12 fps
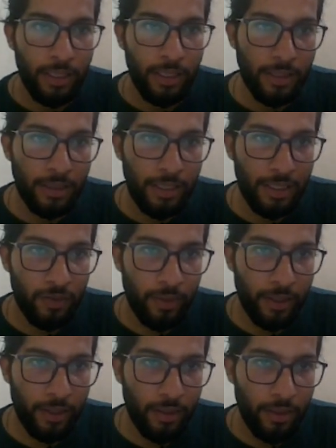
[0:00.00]
this
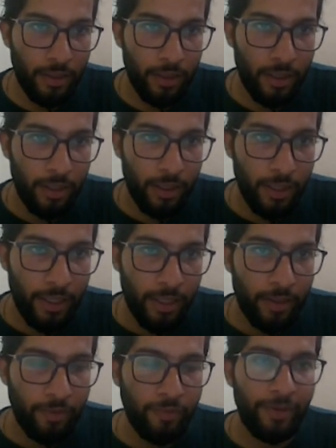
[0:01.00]
one,
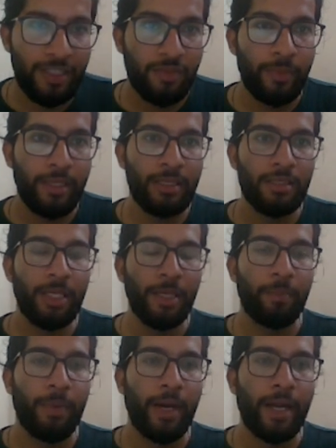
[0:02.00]
which means the
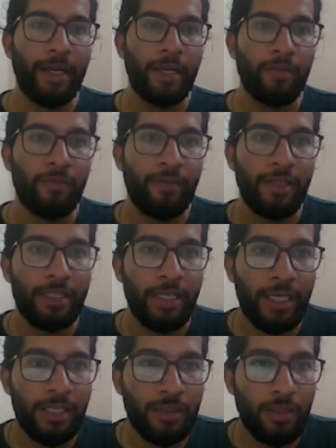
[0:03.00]
part which
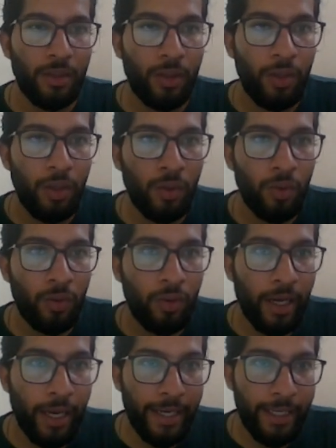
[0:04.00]
has no
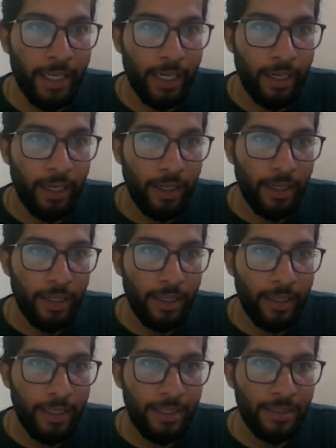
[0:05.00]
eta
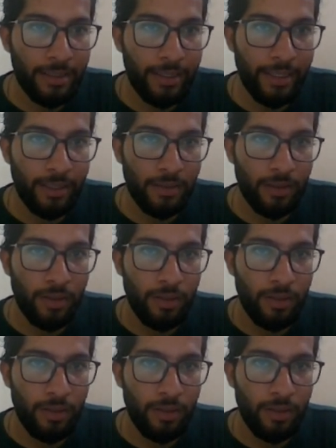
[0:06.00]
is 6,